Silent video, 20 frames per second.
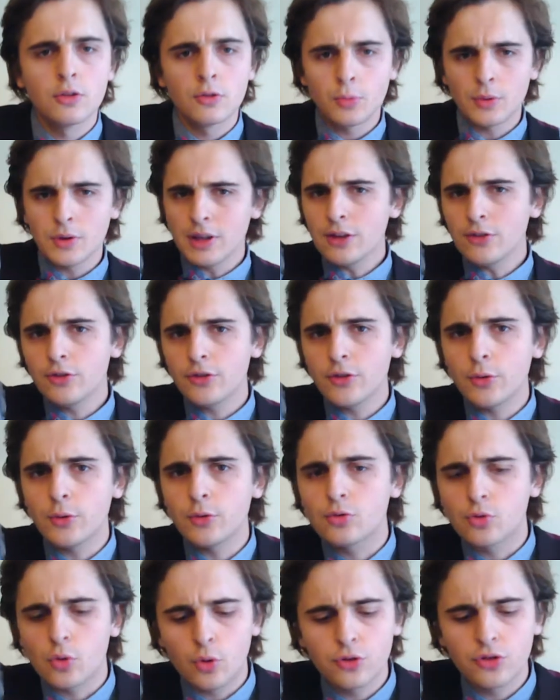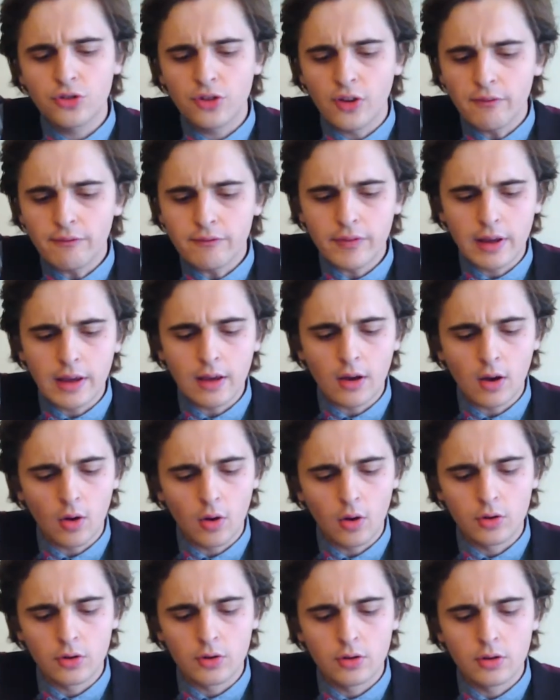What you need to do is draw something
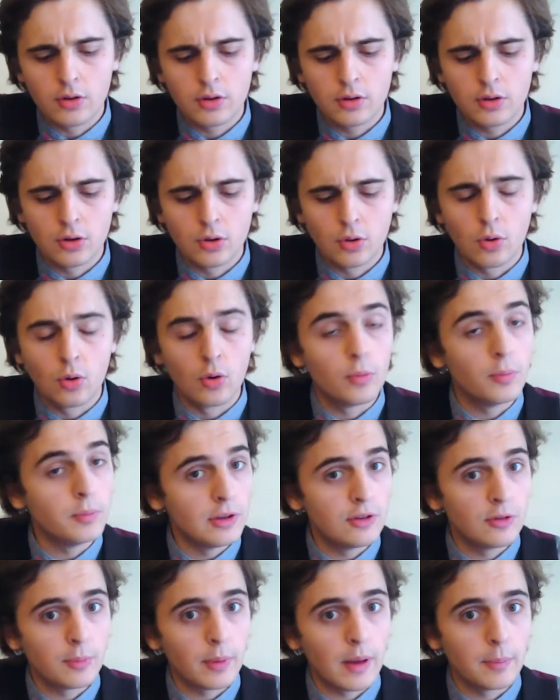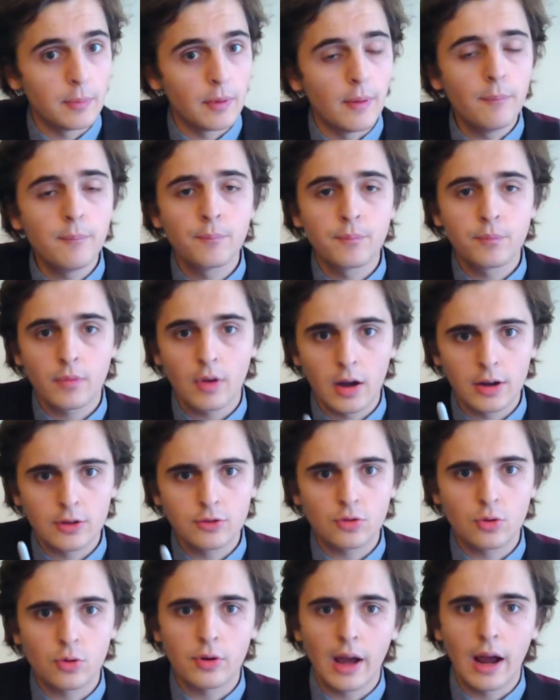on your piece of paper. I'm
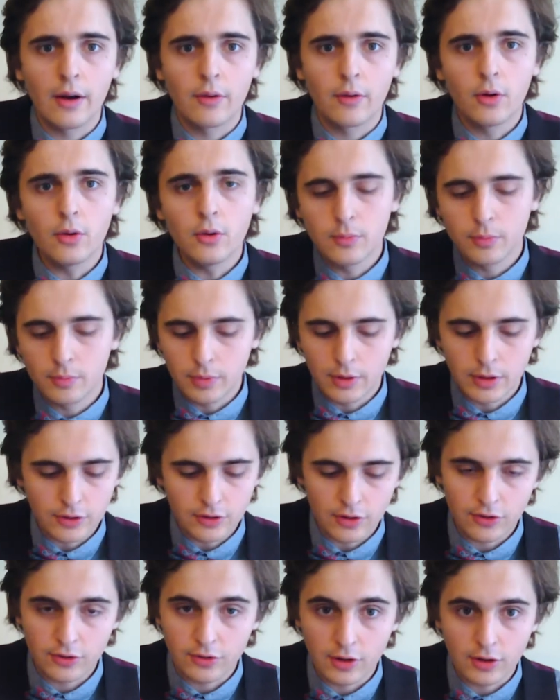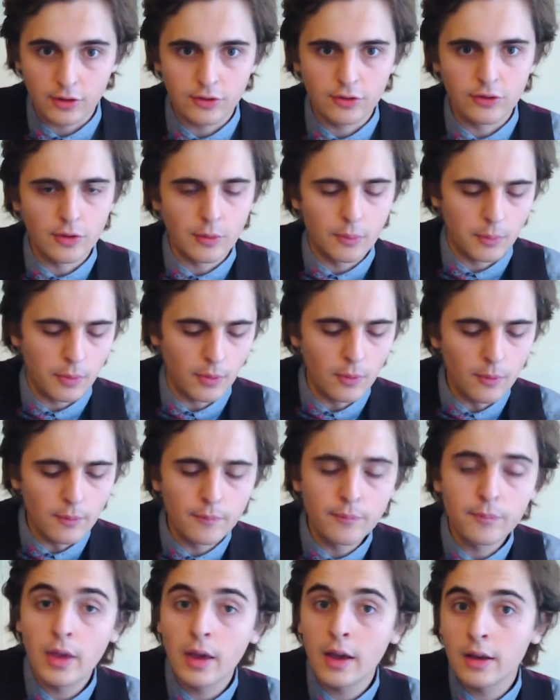drawing an arrow because it's nice and simple.
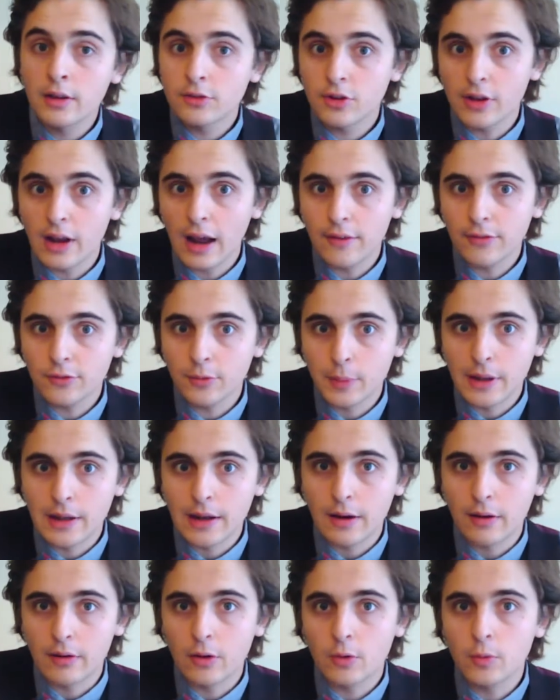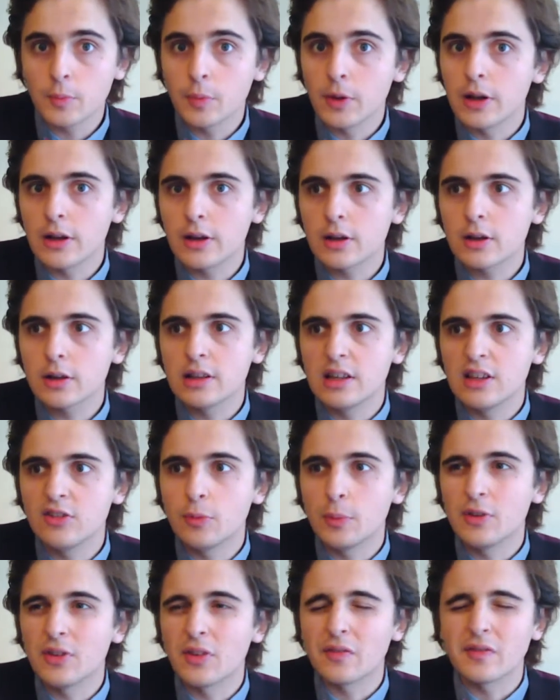It doesn't have to be an arrow, but it needs
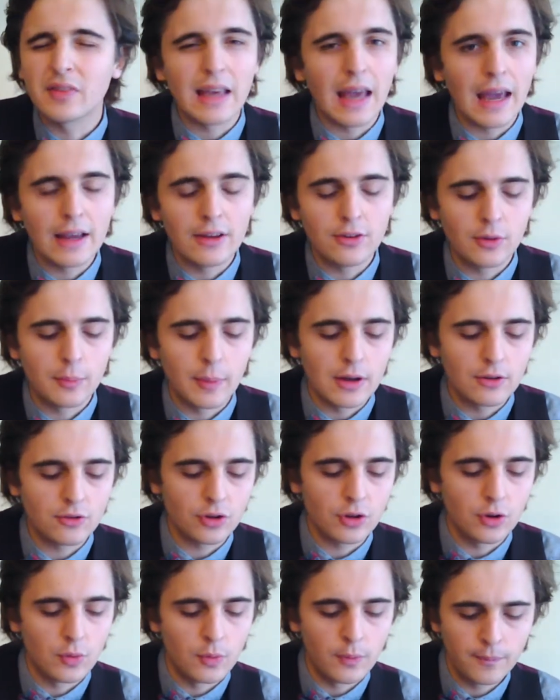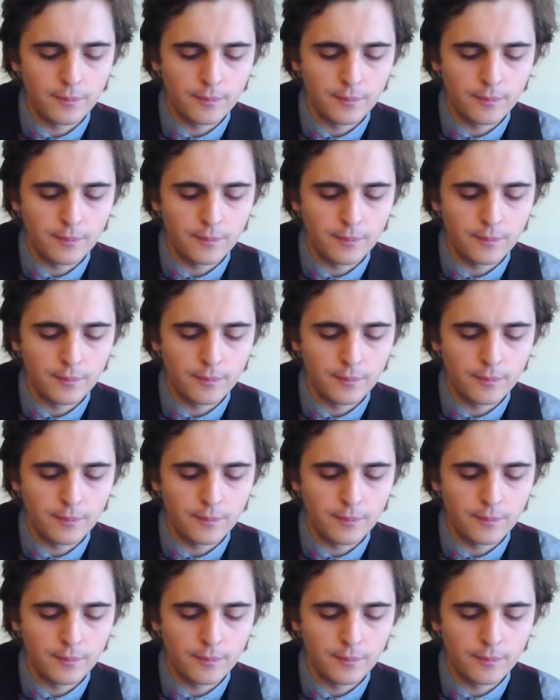to be something asymmetrical.